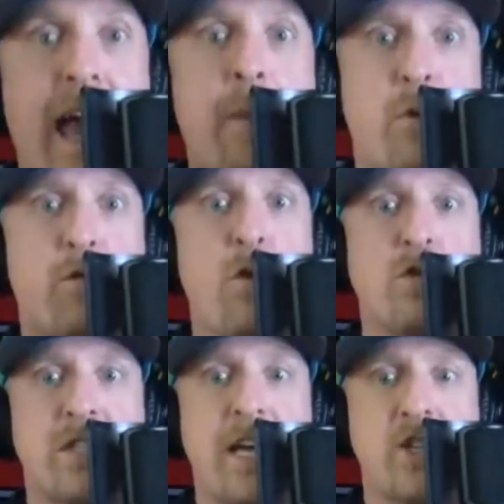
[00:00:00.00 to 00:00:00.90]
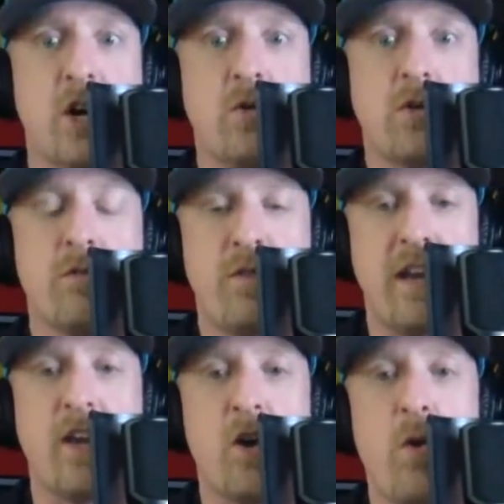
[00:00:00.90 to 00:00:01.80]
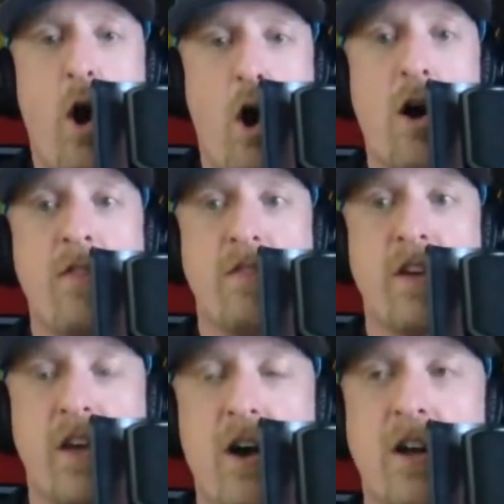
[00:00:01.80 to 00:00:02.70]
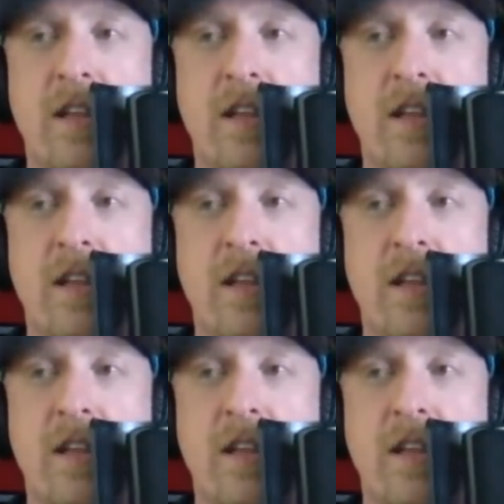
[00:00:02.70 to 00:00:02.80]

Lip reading: April Fool's Day joke video on the gun.